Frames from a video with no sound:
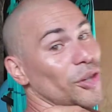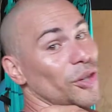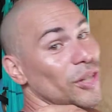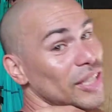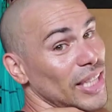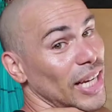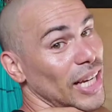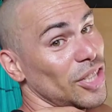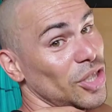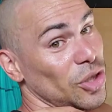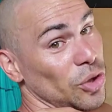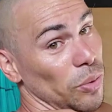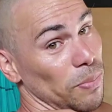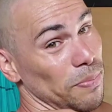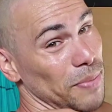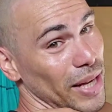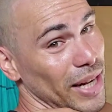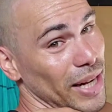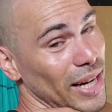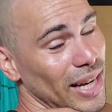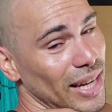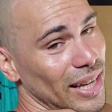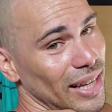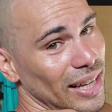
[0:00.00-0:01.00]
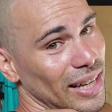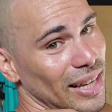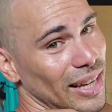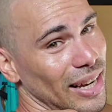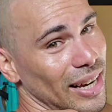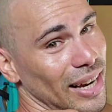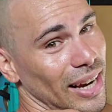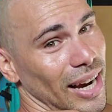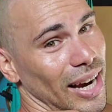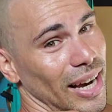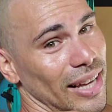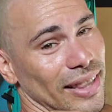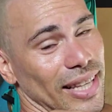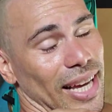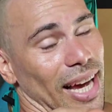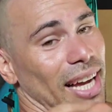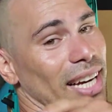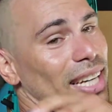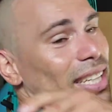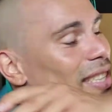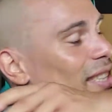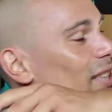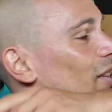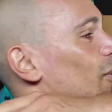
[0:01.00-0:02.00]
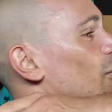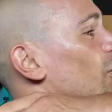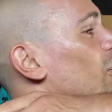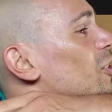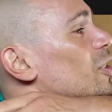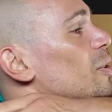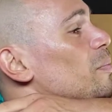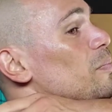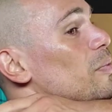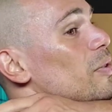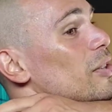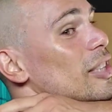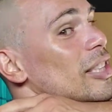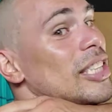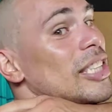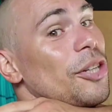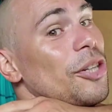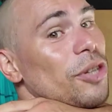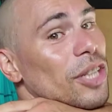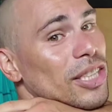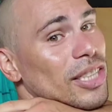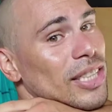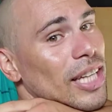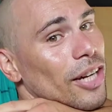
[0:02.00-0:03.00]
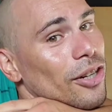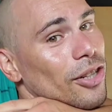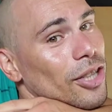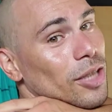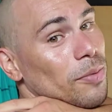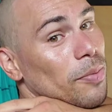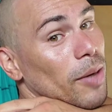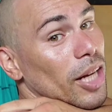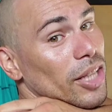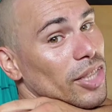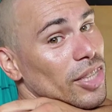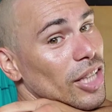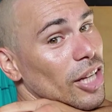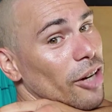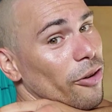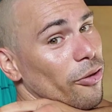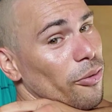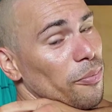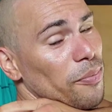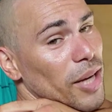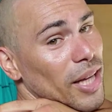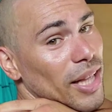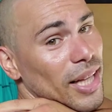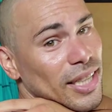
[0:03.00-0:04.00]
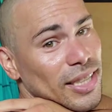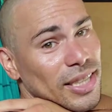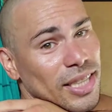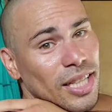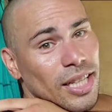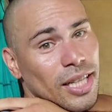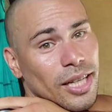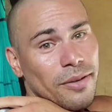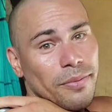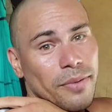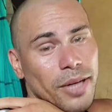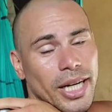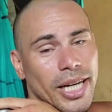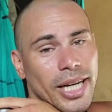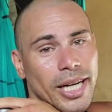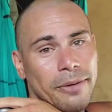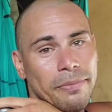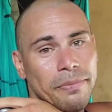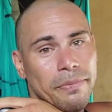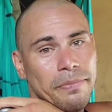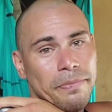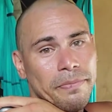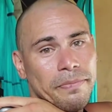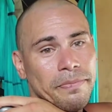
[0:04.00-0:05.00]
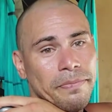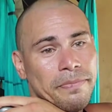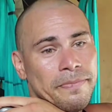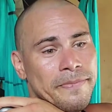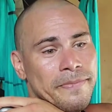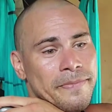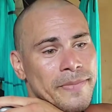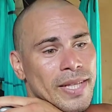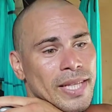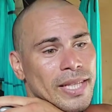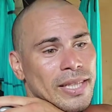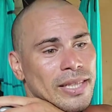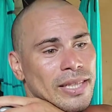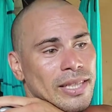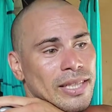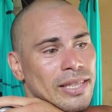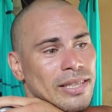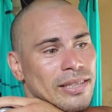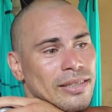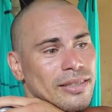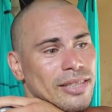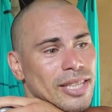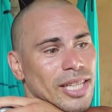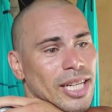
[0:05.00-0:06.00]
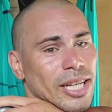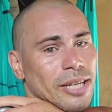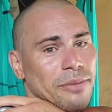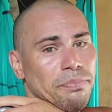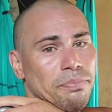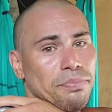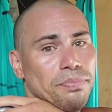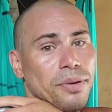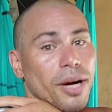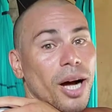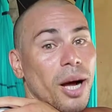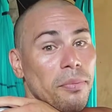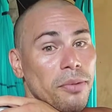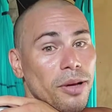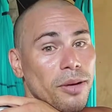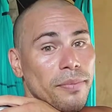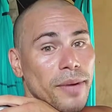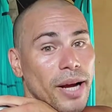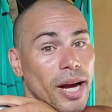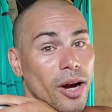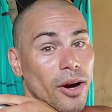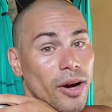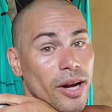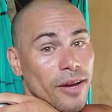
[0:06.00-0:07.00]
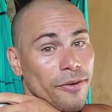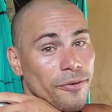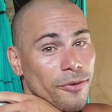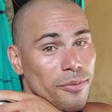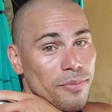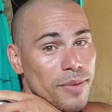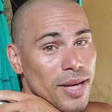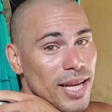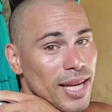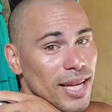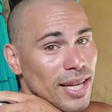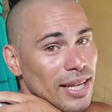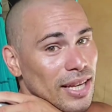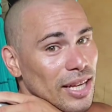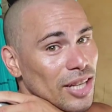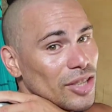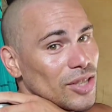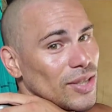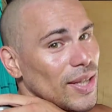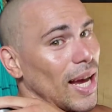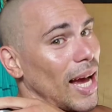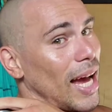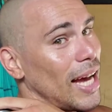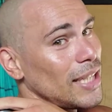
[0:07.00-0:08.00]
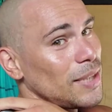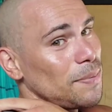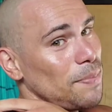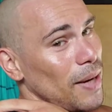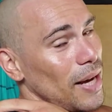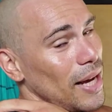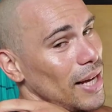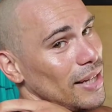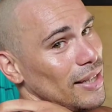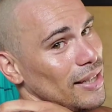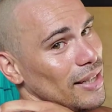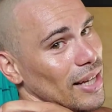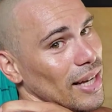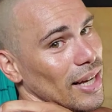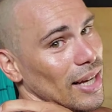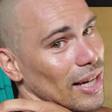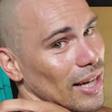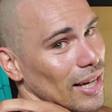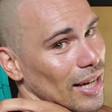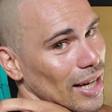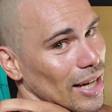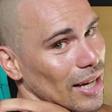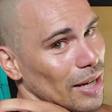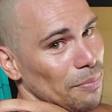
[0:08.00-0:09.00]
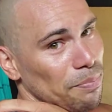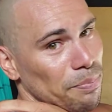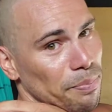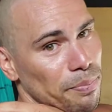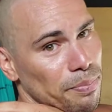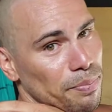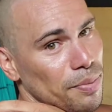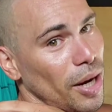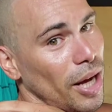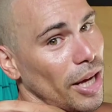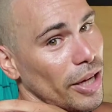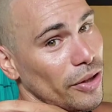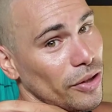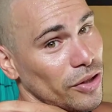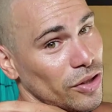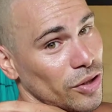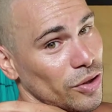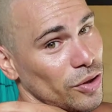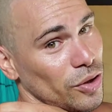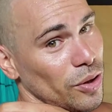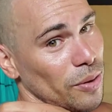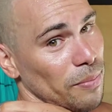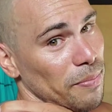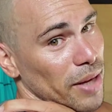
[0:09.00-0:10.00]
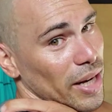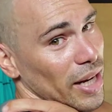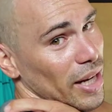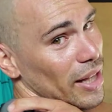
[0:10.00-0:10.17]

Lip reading: seconds to a minute. And there are some serious tender spots in there for me. That's kind of a problem area for me. So I spend probably closer to a minute in